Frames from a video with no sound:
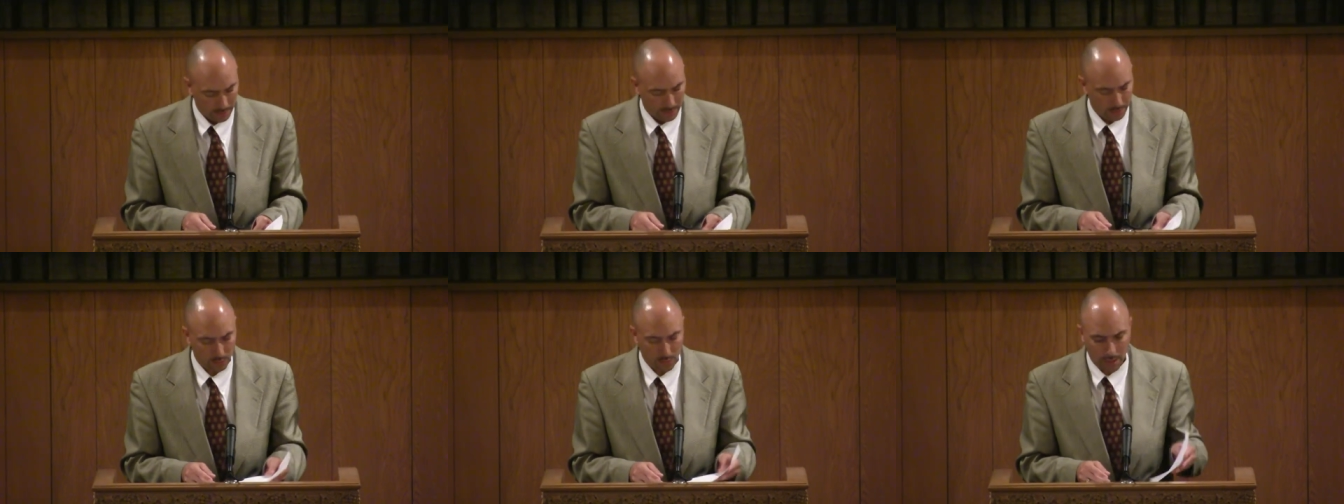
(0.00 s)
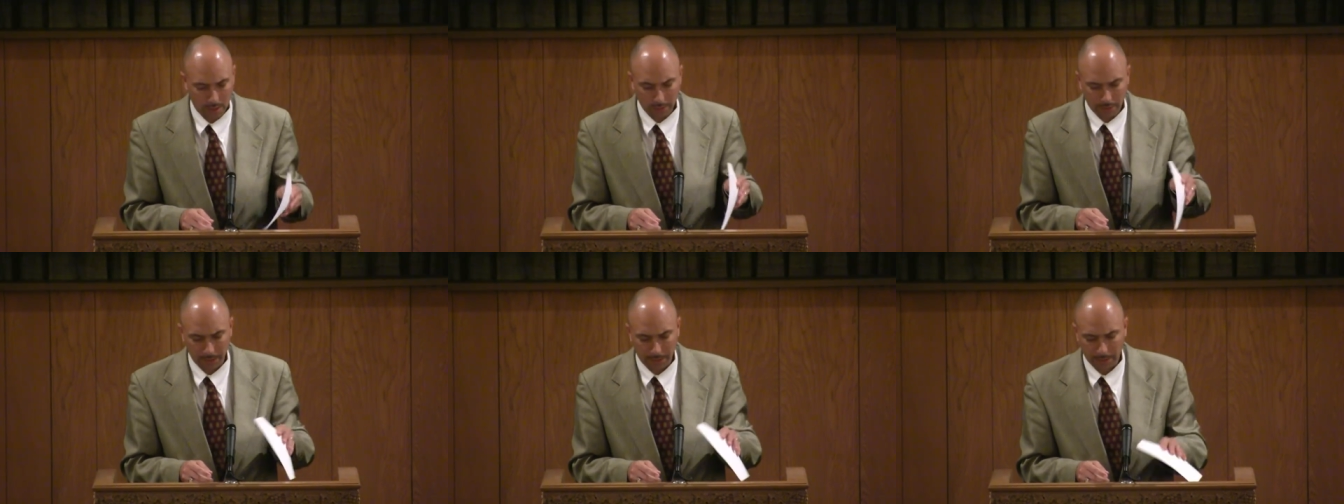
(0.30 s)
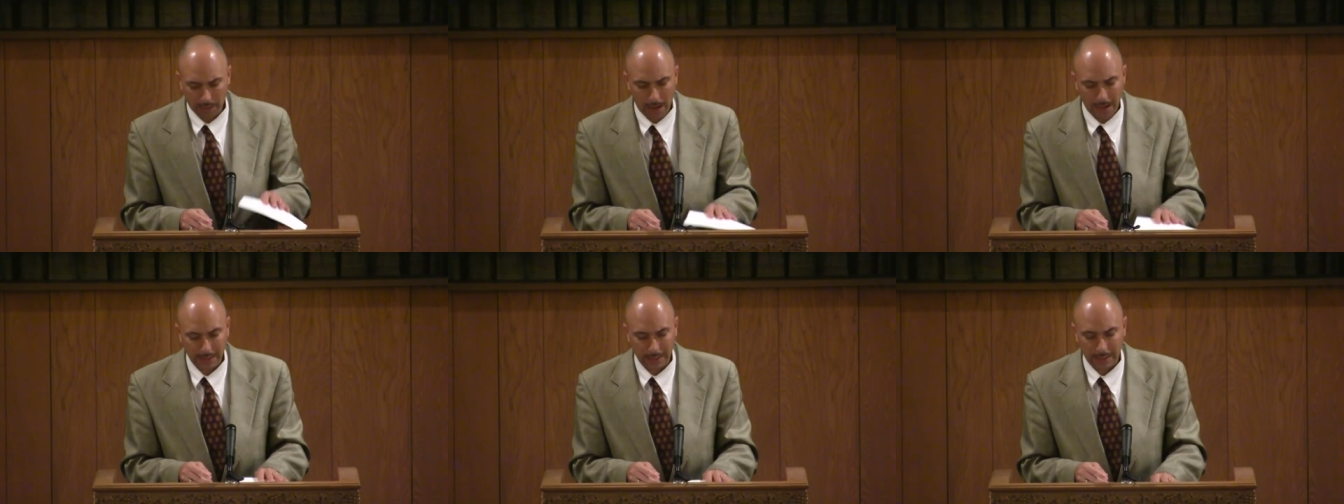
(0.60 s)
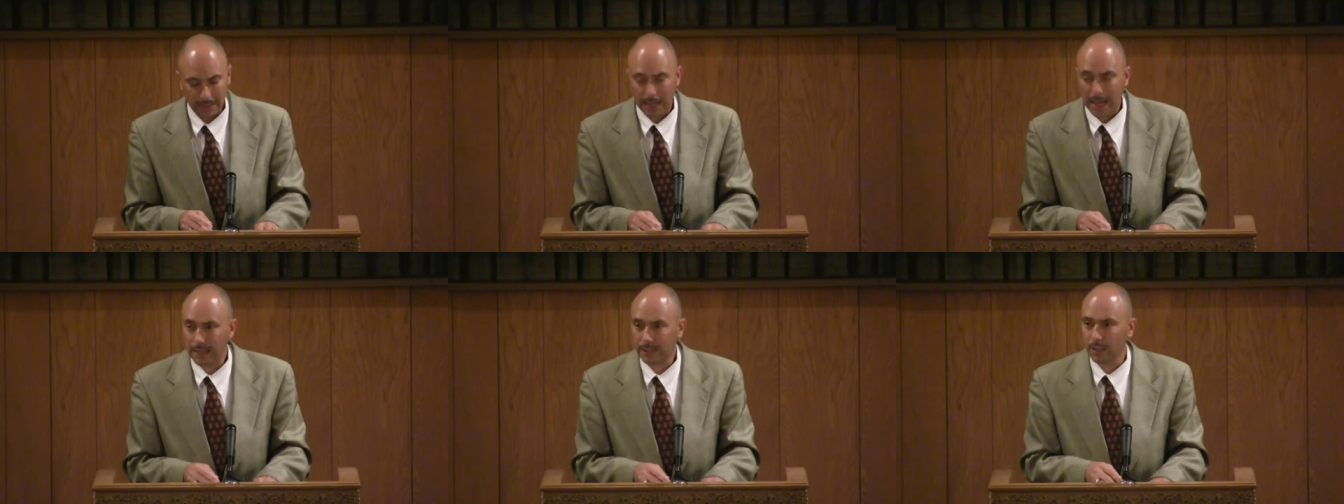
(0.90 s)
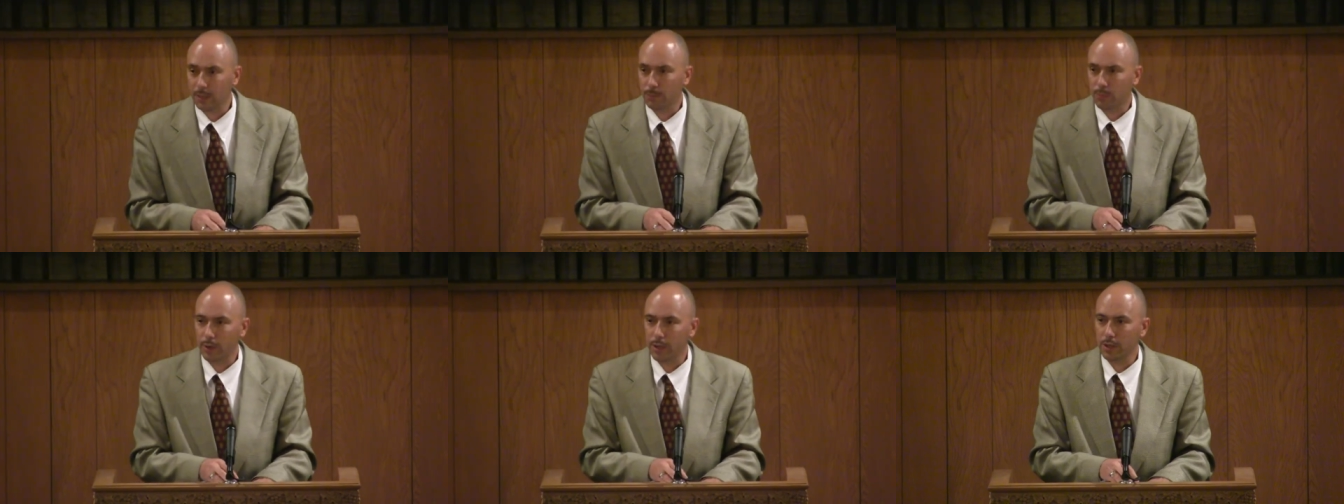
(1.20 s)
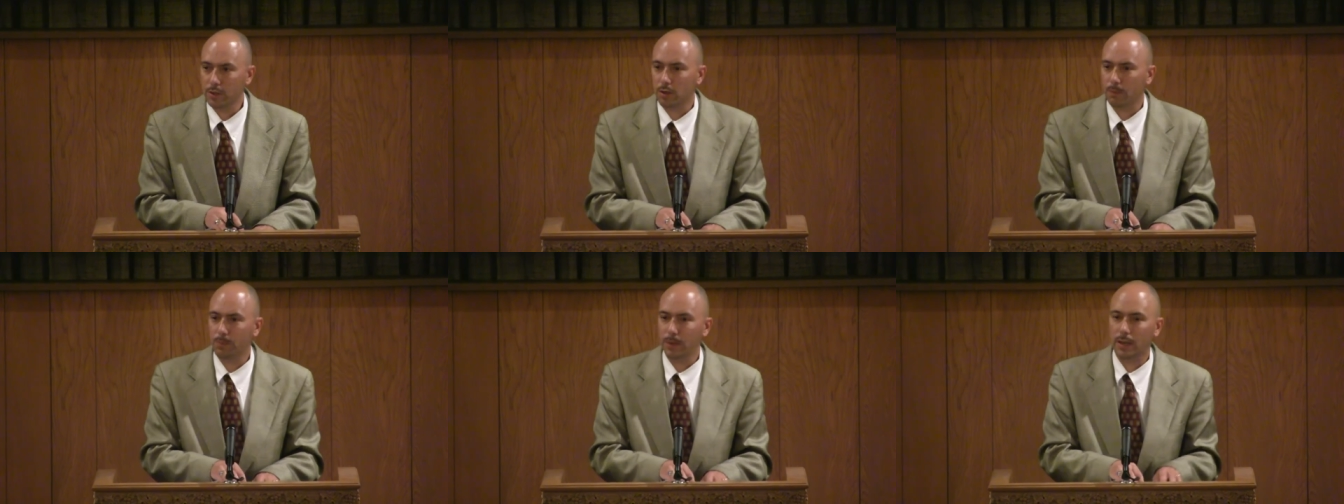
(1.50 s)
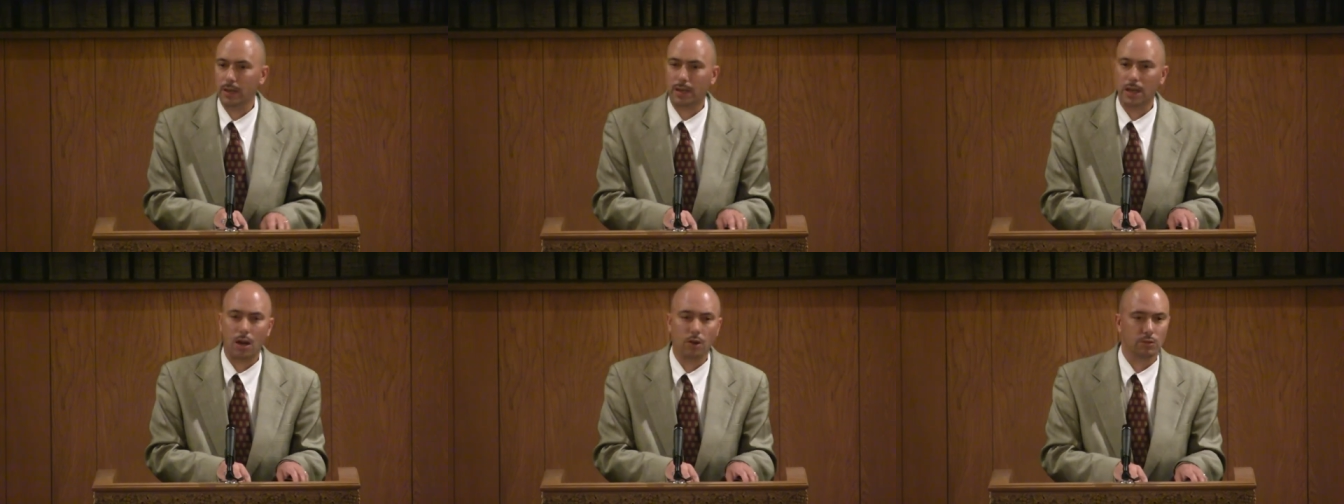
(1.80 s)
why don't you find your Catholic priest or
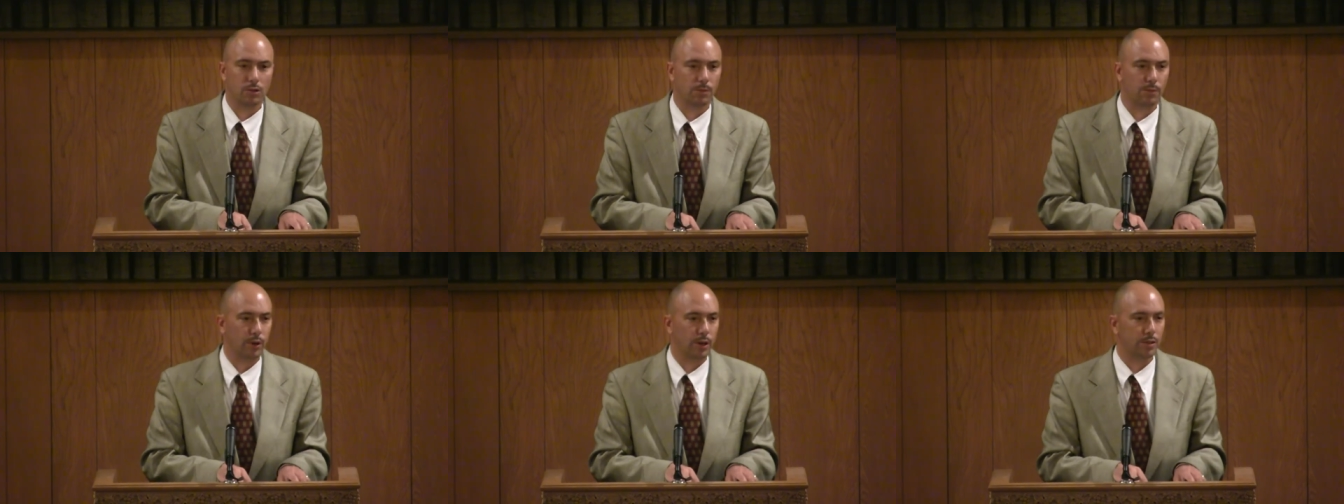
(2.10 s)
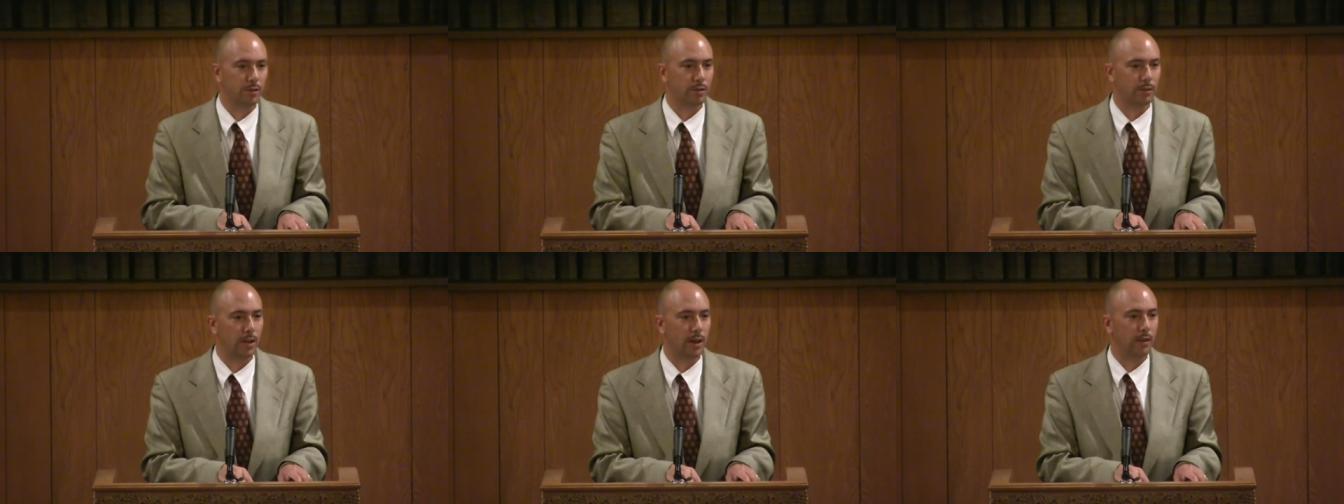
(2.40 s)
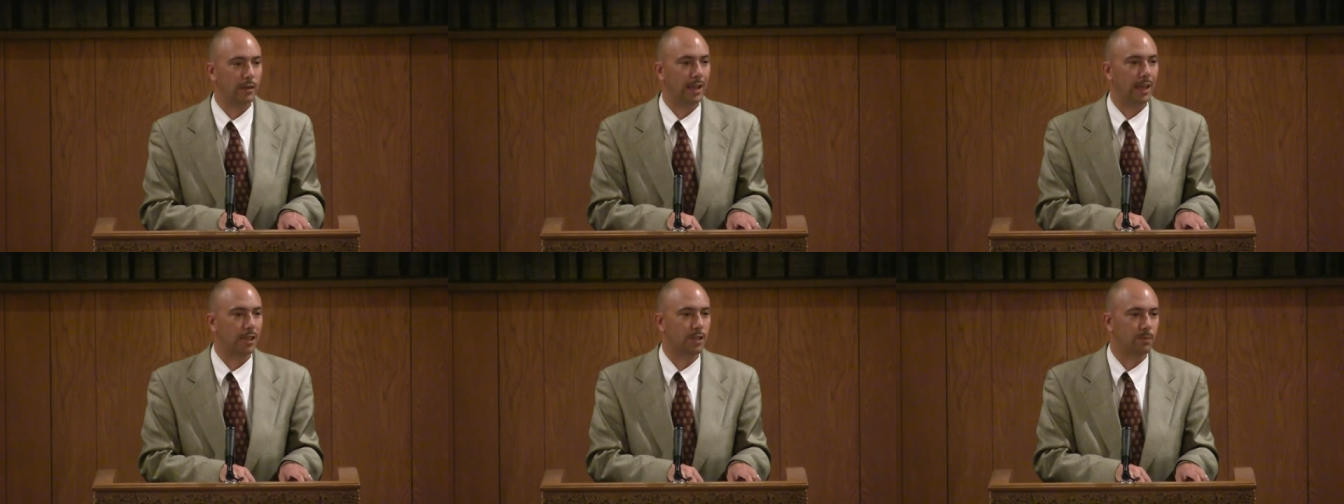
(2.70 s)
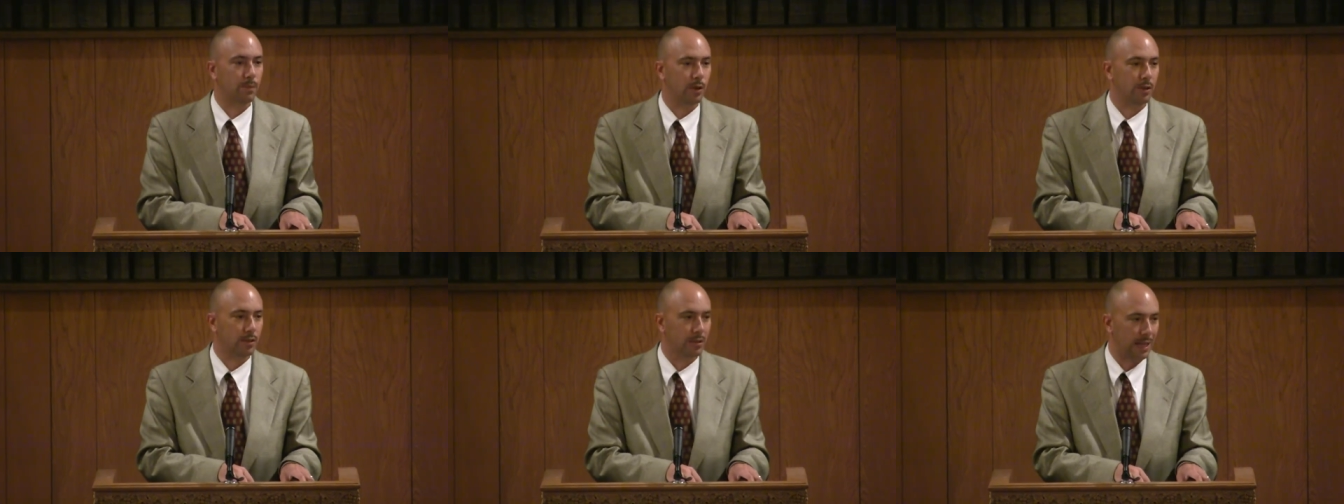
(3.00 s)
Pentecostal preacher? They're the experts.